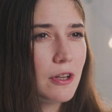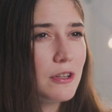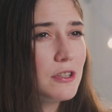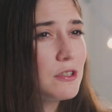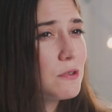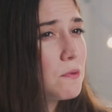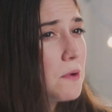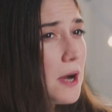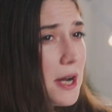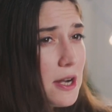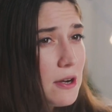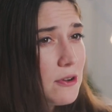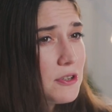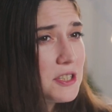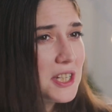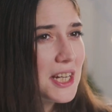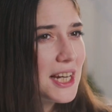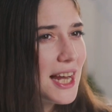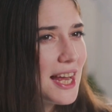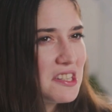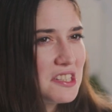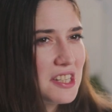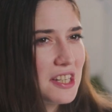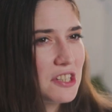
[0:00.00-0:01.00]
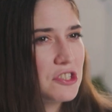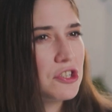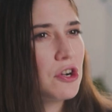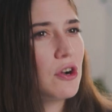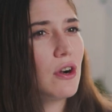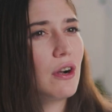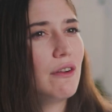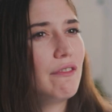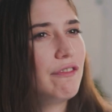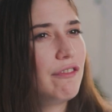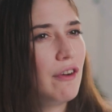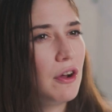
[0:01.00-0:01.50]
So why not a classic
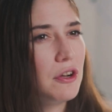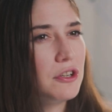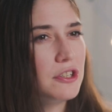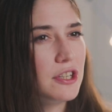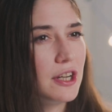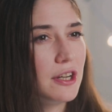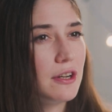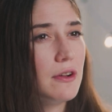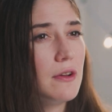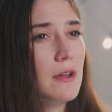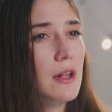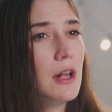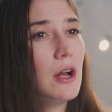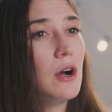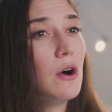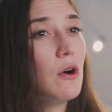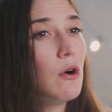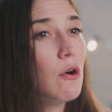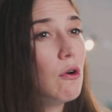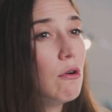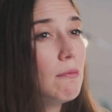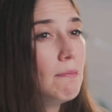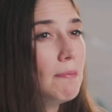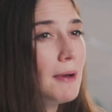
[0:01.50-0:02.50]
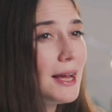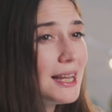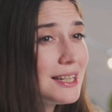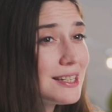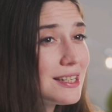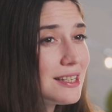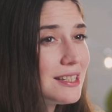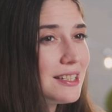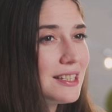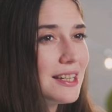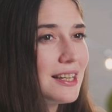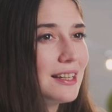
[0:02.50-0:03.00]
chocolate fondant, or
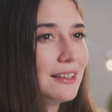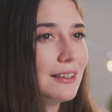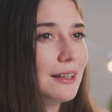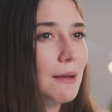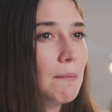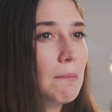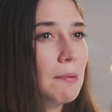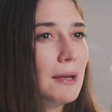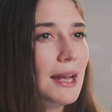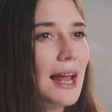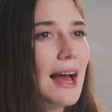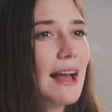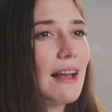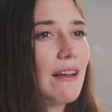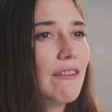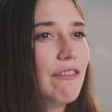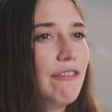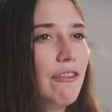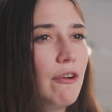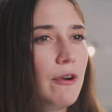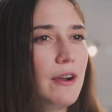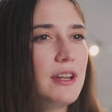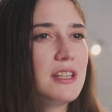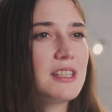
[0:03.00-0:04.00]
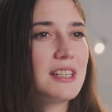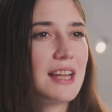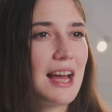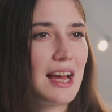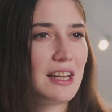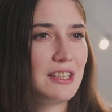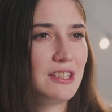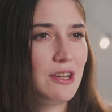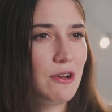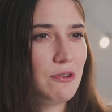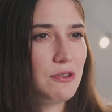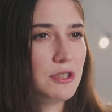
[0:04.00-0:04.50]
better still, a Black Forest
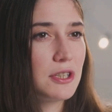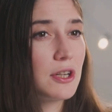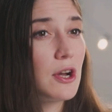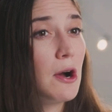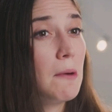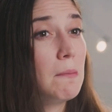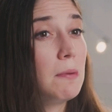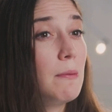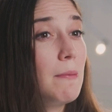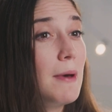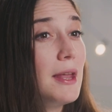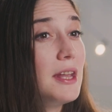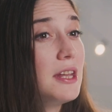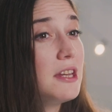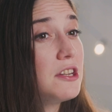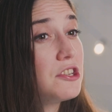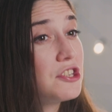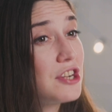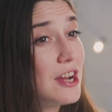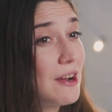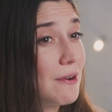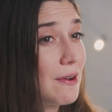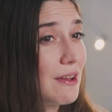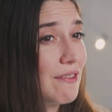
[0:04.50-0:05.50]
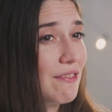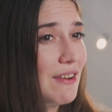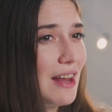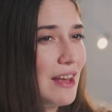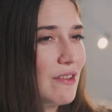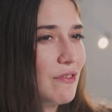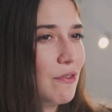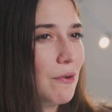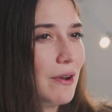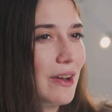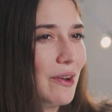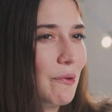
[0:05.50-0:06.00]
Gâteau to complement the cherry
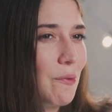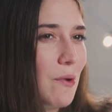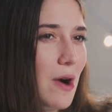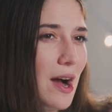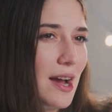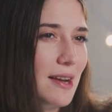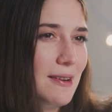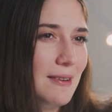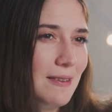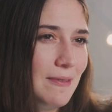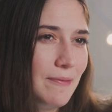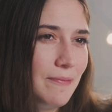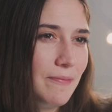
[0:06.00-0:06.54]
flavour in the wine?